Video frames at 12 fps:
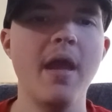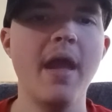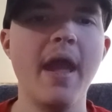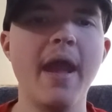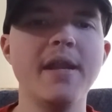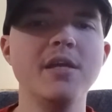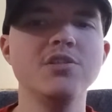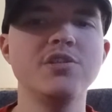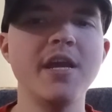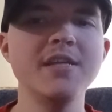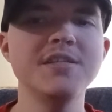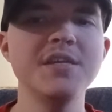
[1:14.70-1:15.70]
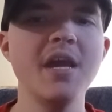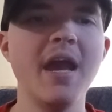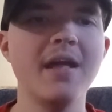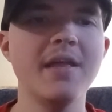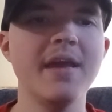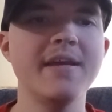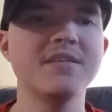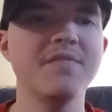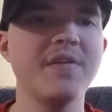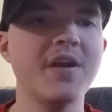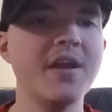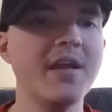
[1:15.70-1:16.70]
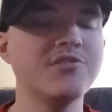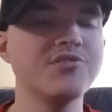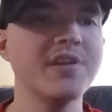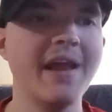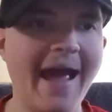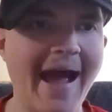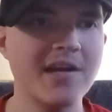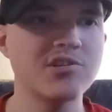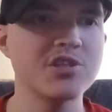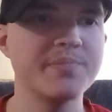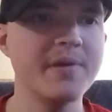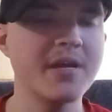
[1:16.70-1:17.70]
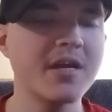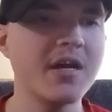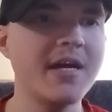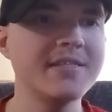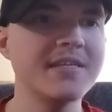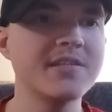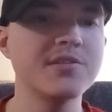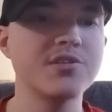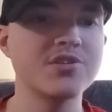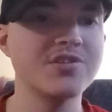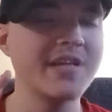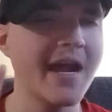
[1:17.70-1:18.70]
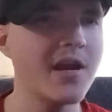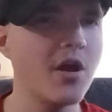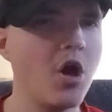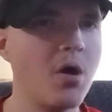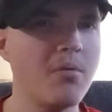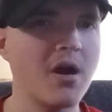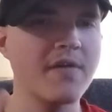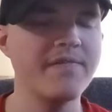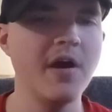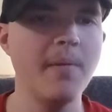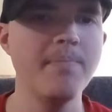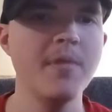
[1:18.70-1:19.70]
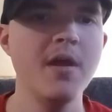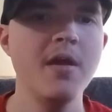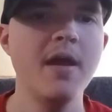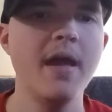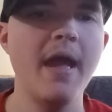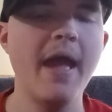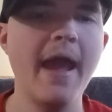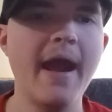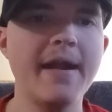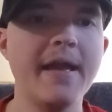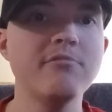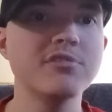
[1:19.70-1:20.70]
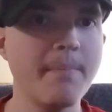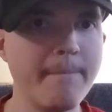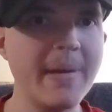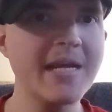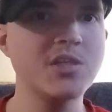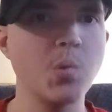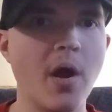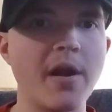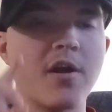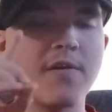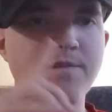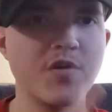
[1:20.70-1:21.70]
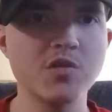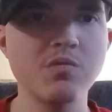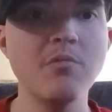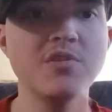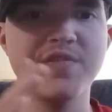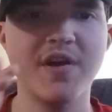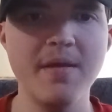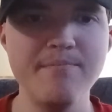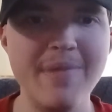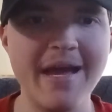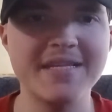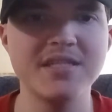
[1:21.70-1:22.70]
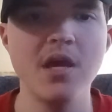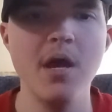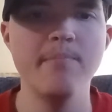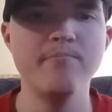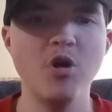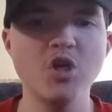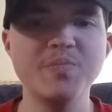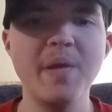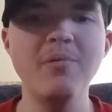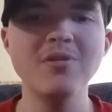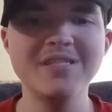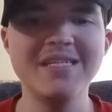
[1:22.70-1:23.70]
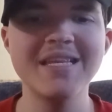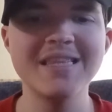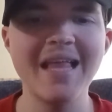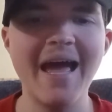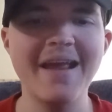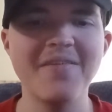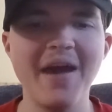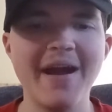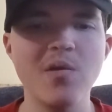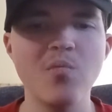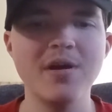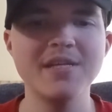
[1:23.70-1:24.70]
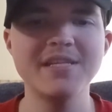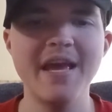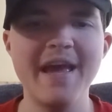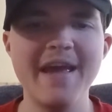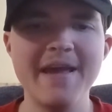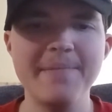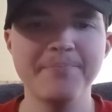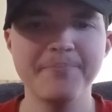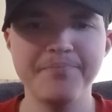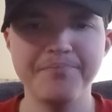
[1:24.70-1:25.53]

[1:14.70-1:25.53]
And J.C. Elliott is a very interesting actress because this is her second Hallmark film. And it was a mixed one. Her first one was very mixed. Most people did like that it was a...